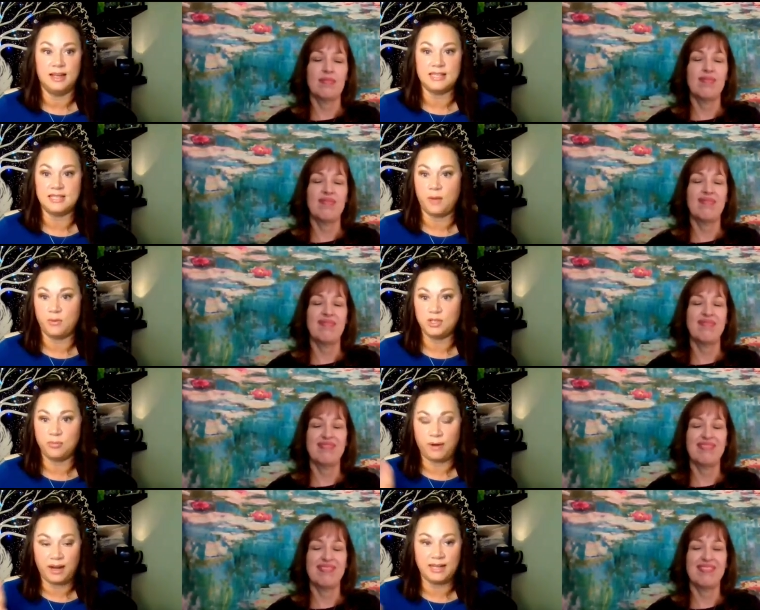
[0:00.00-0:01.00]
Speaker 1: It's not what your
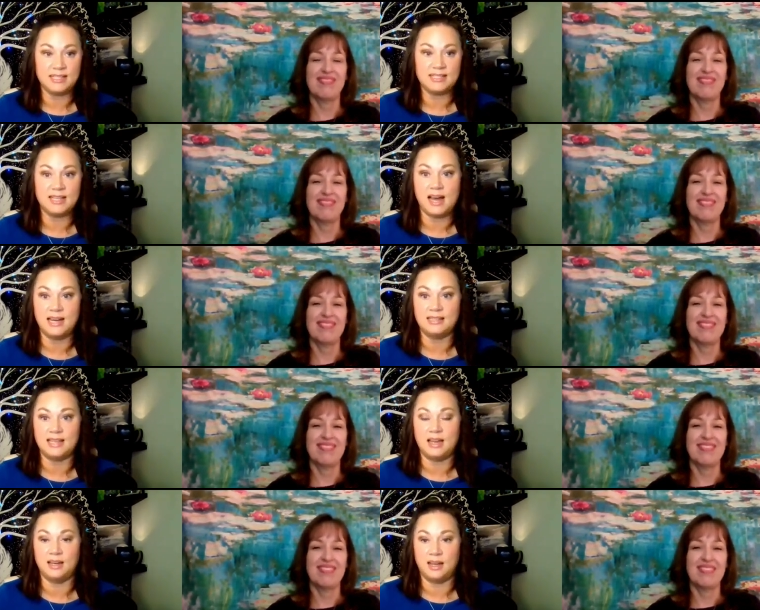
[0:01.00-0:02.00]
brain decided
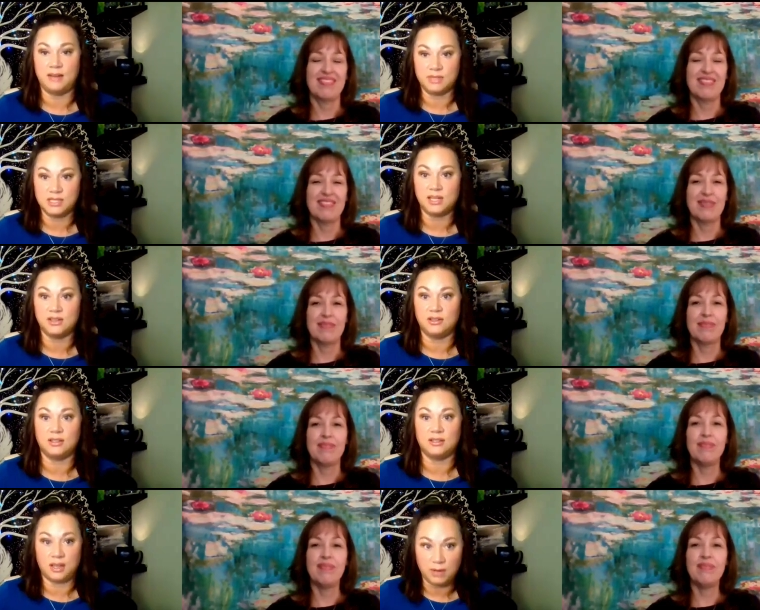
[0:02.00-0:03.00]
that it was going to
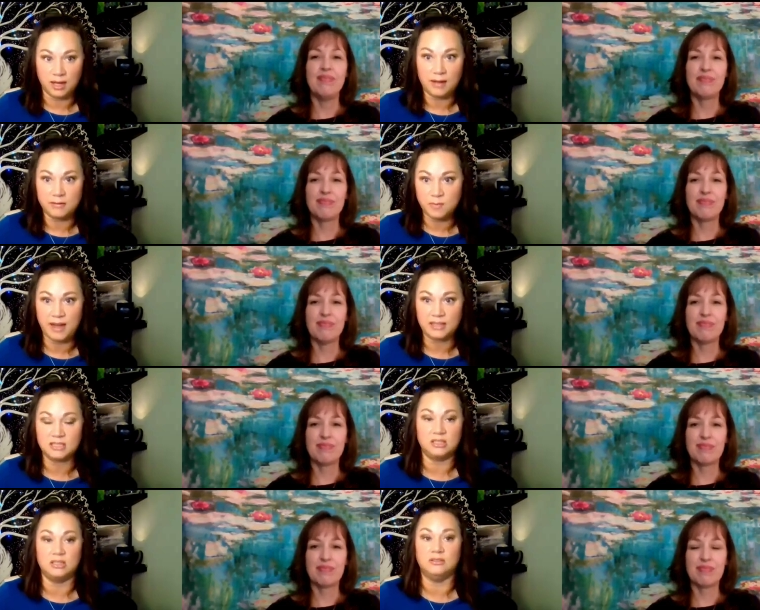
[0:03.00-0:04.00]
look like when it comes back
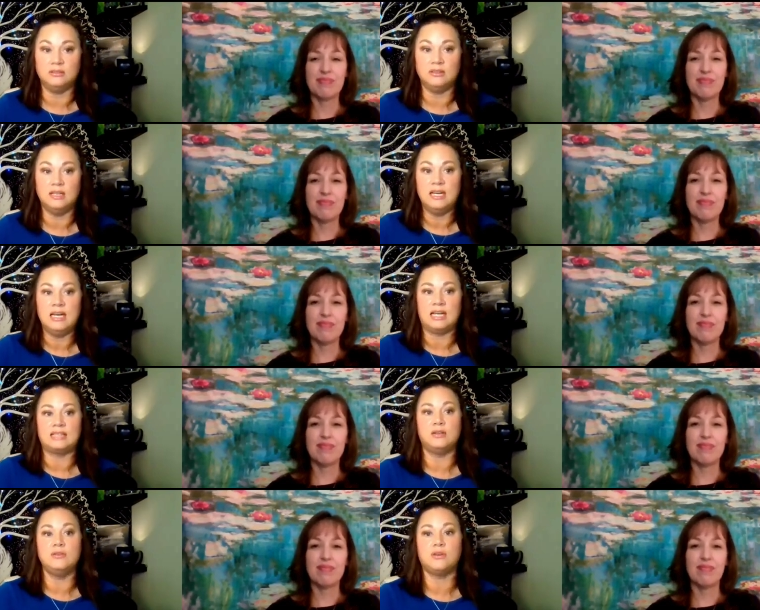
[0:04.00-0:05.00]
to you. Like
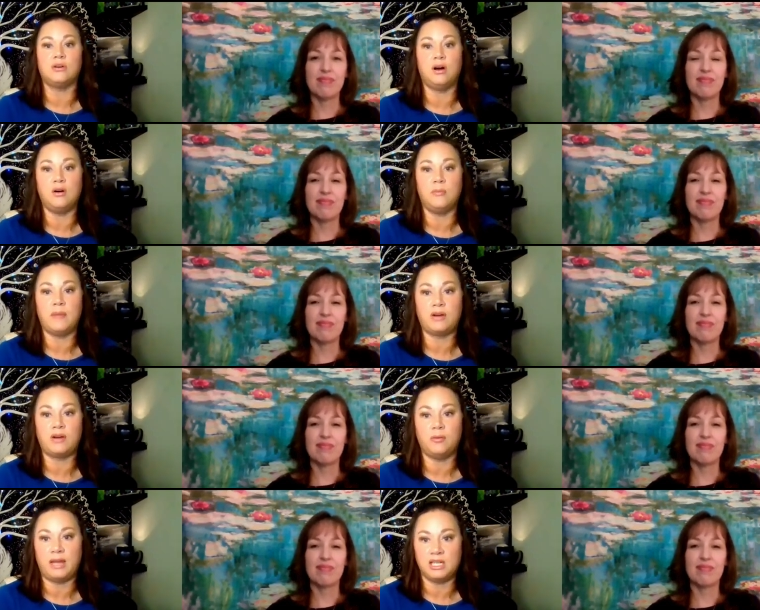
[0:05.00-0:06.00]
those are all
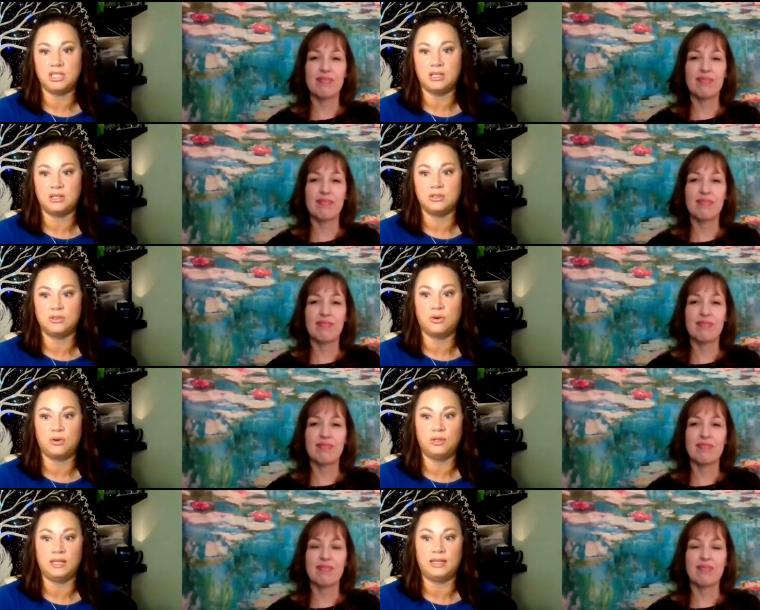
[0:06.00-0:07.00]
micromanaging,
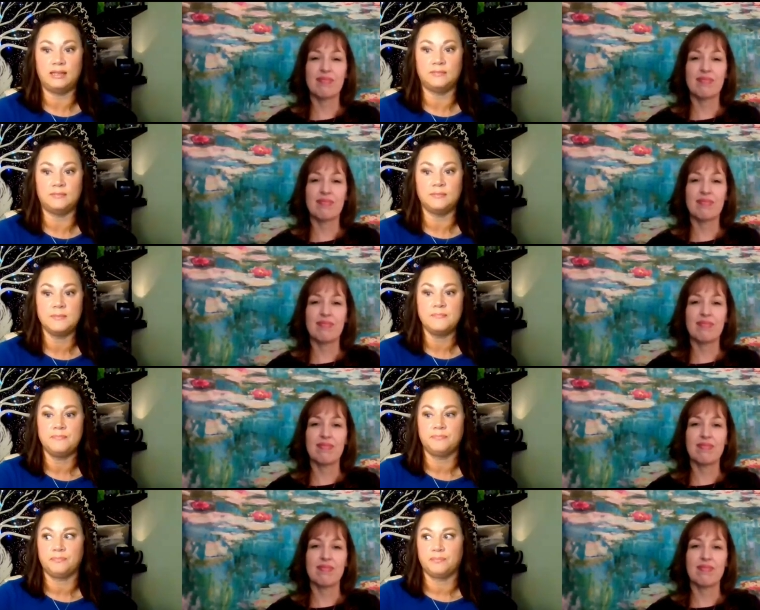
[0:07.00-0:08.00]
controlling
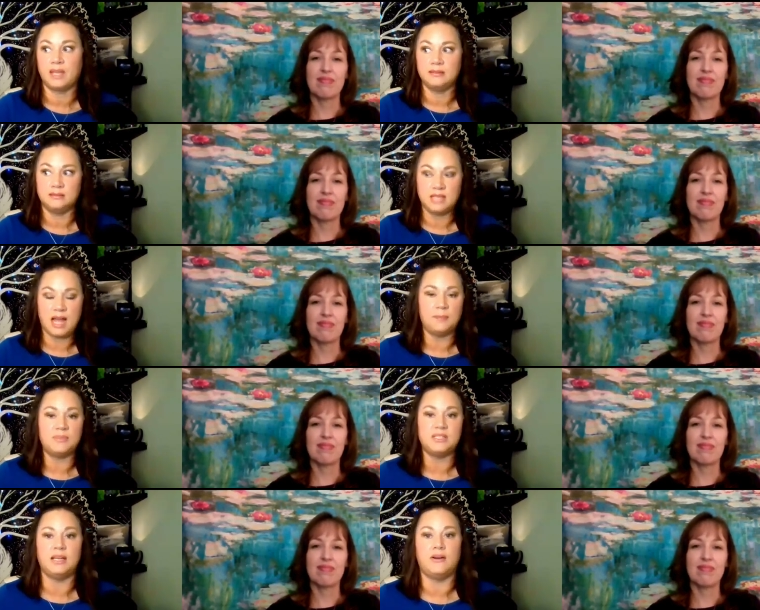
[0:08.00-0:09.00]
type
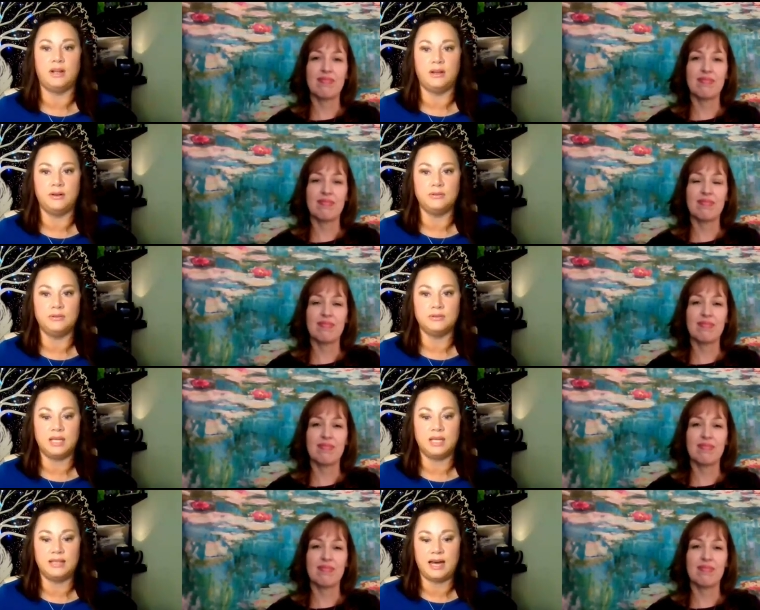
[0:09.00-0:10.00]
scenarios
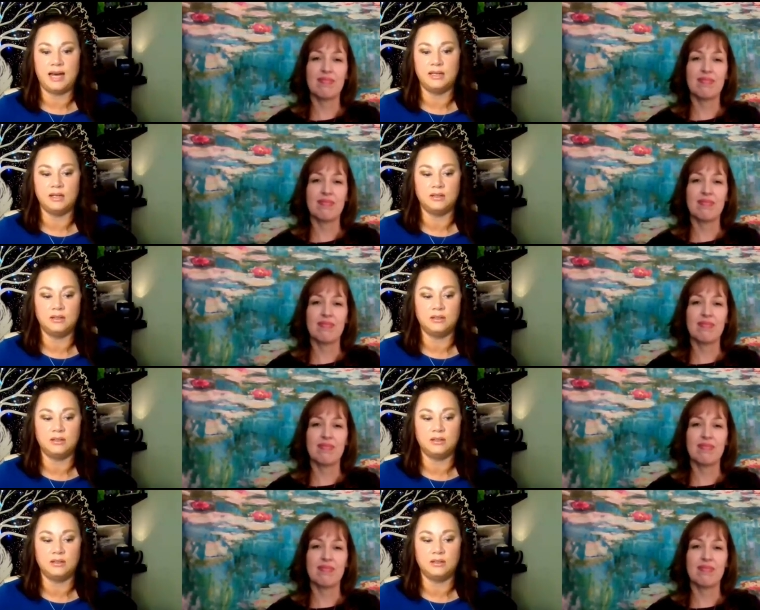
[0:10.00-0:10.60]
that